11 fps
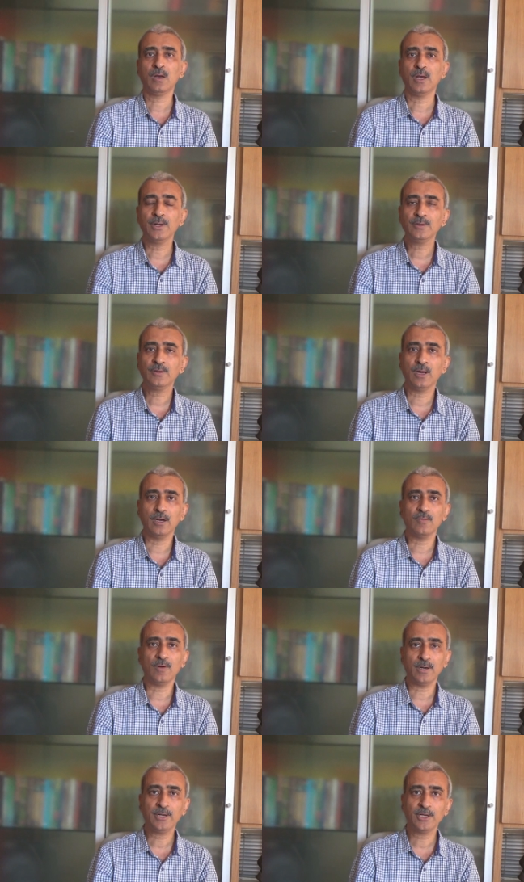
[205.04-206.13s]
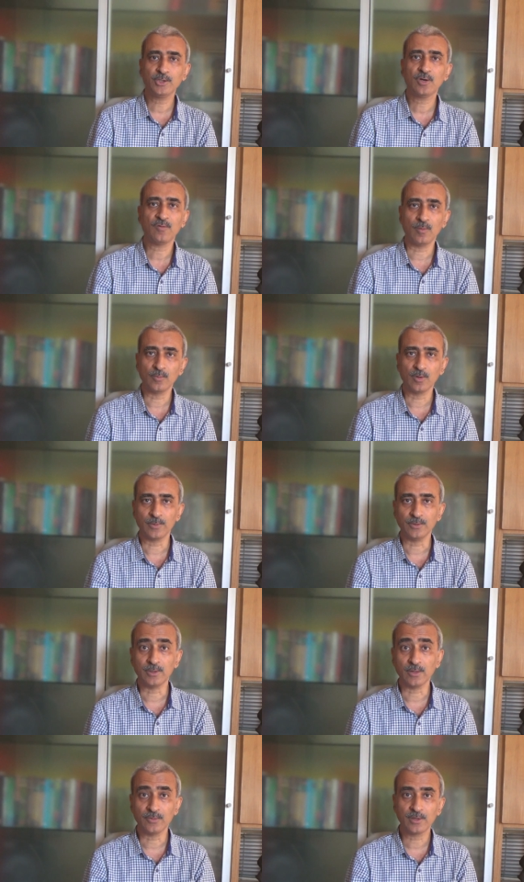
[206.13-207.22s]
Another advantage of homeopathy,
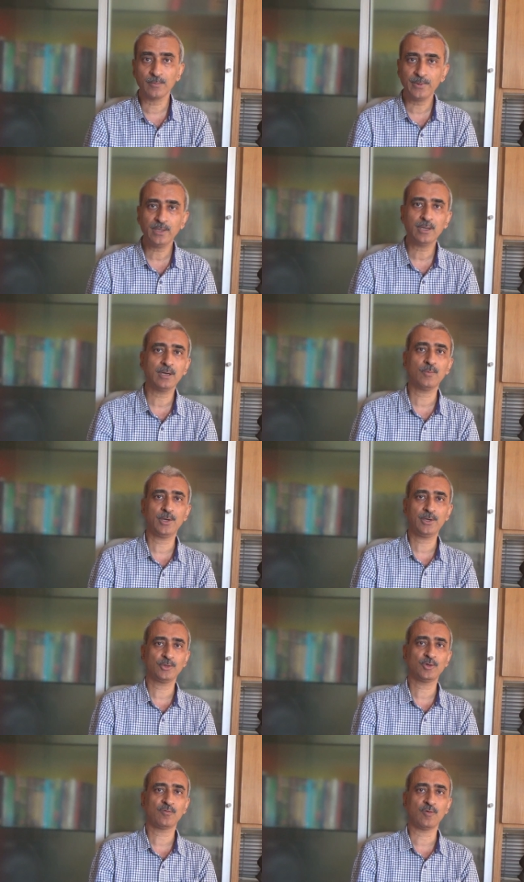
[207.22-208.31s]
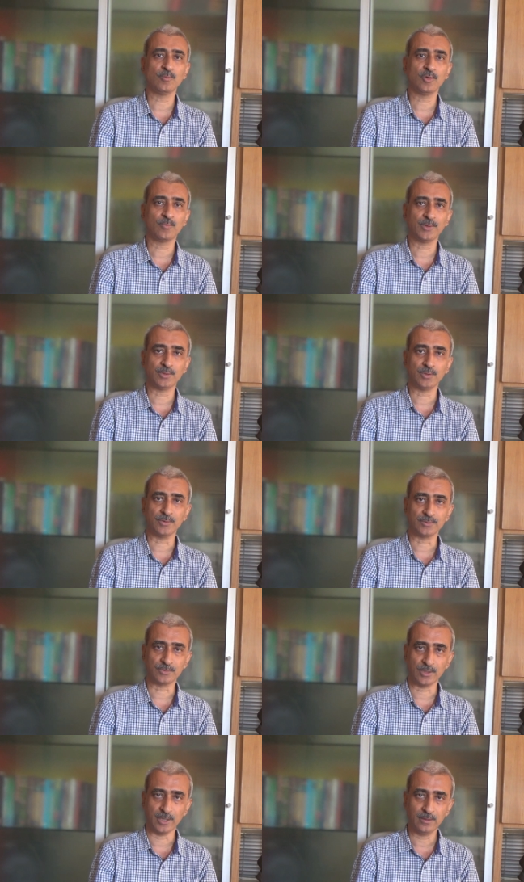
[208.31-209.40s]
rather a big advantage of homeopathy
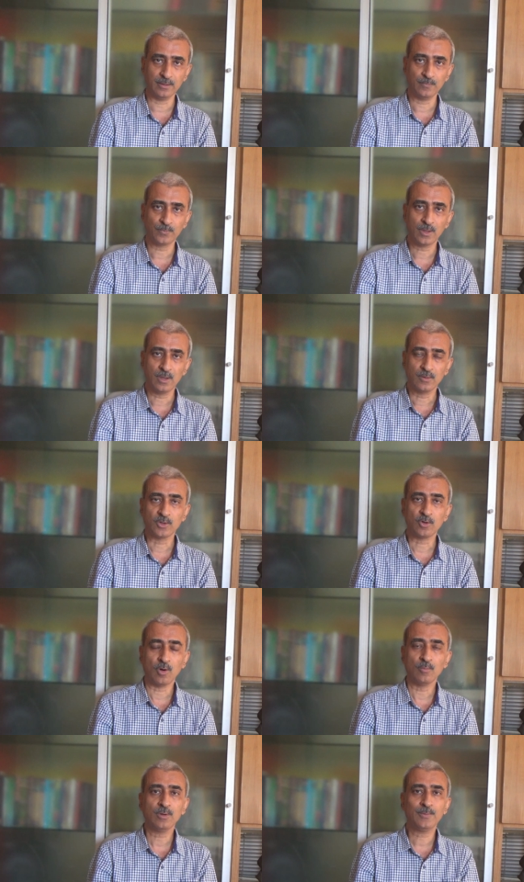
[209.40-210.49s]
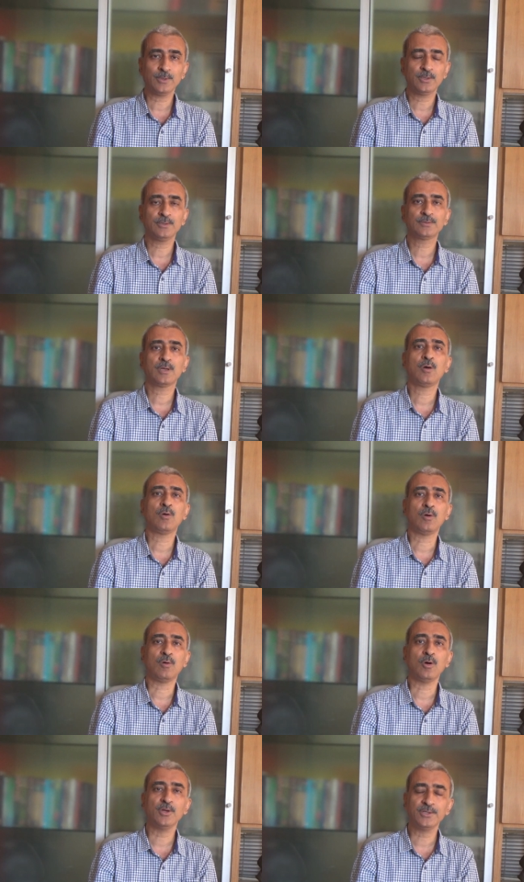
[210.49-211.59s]
is that, that homeopathy is a ho
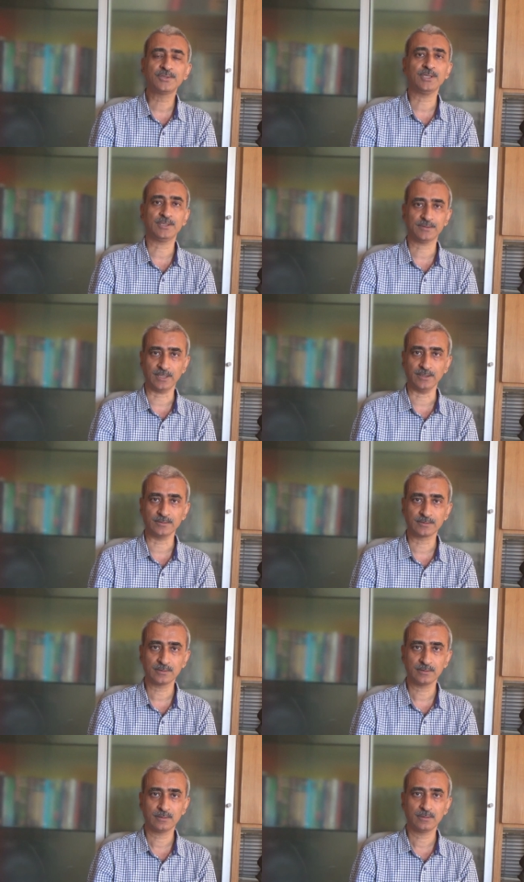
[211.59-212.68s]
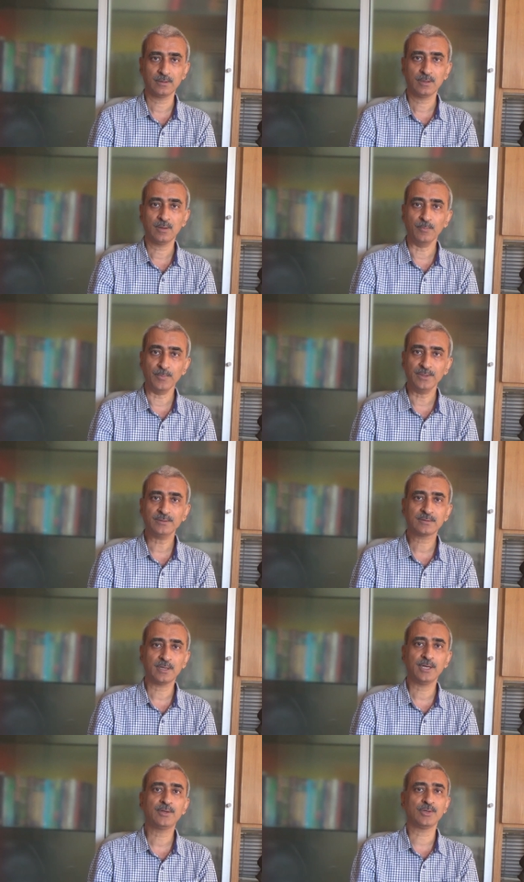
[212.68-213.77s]
holistic science.
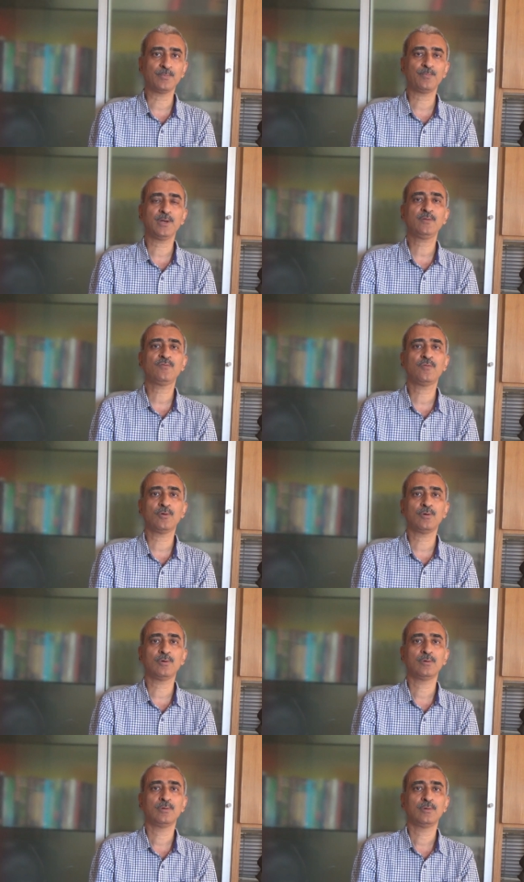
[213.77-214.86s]
Means in treatment for